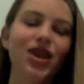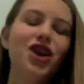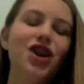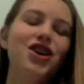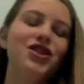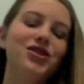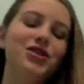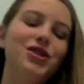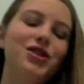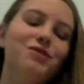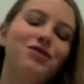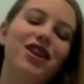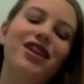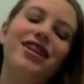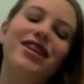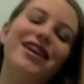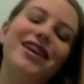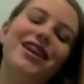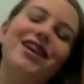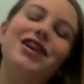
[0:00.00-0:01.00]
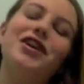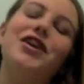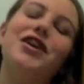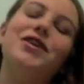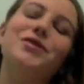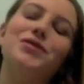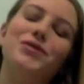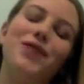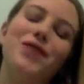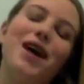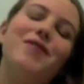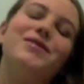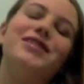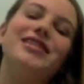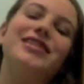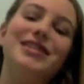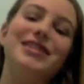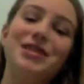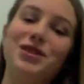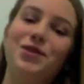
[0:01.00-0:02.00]
So, you know, I'm trying to, like, go through every
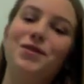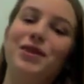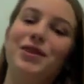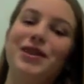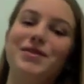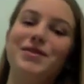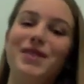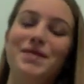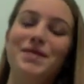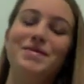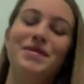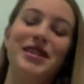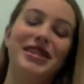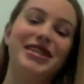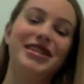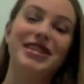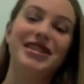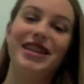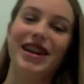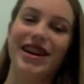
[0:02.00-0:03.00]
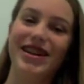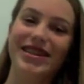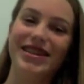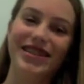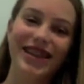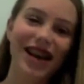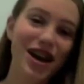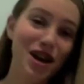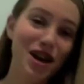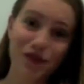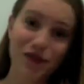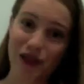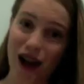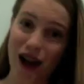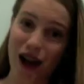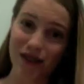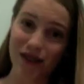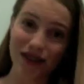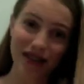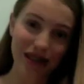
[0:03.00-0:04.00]
single one of my pictures for
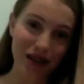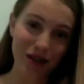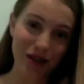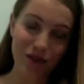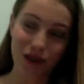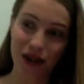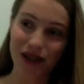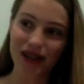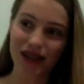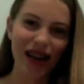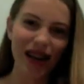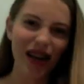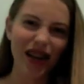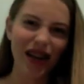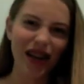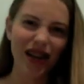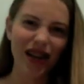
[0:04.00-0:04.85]
every single person, and